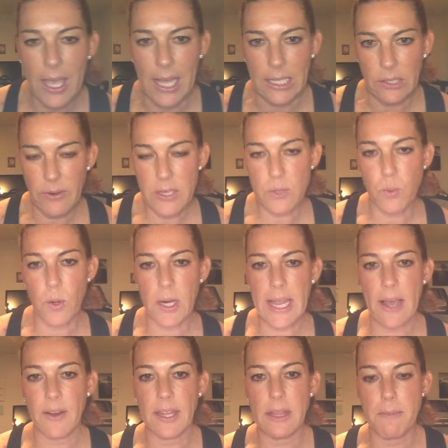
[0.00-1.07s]
calories, we're
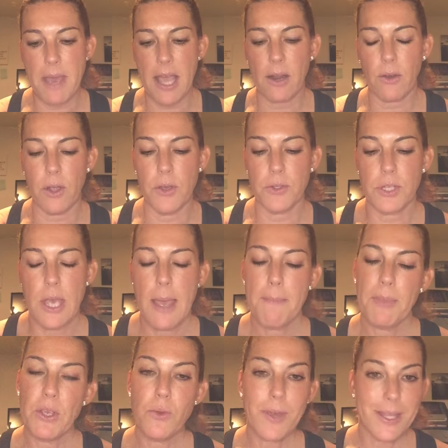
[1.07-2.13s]
counting the macros.
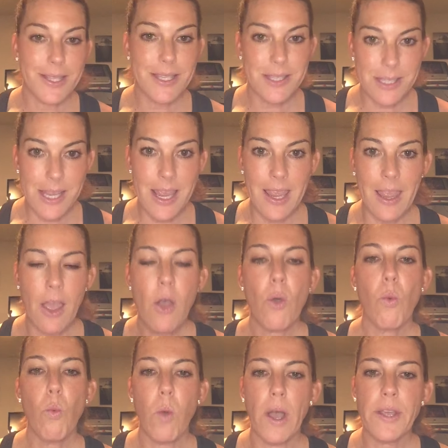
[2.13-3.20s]
But you can see
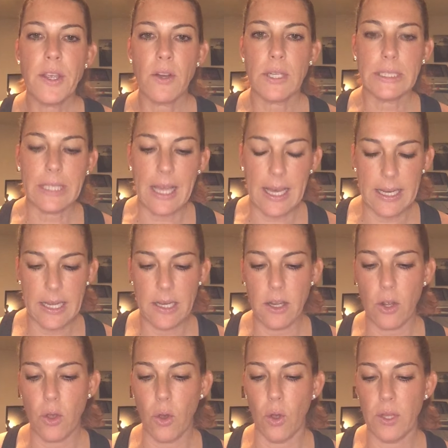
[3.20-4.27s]
what your
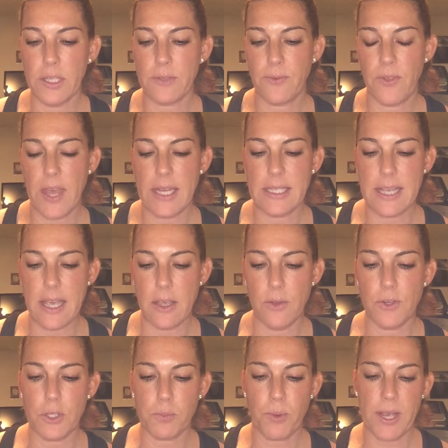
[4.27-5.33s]
allotted goal is for that day. You
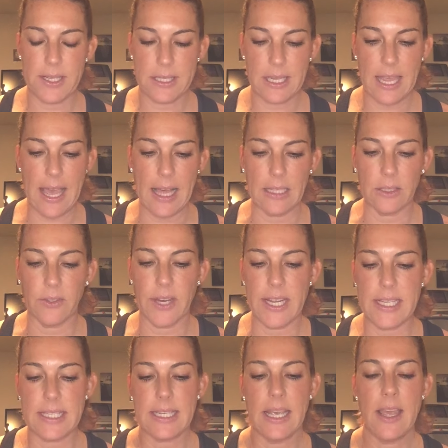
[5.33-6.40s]
just press the
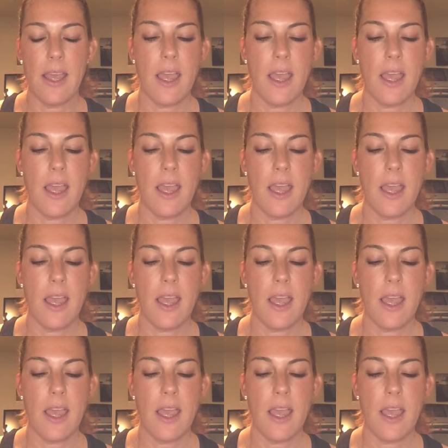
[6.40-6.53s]
calories.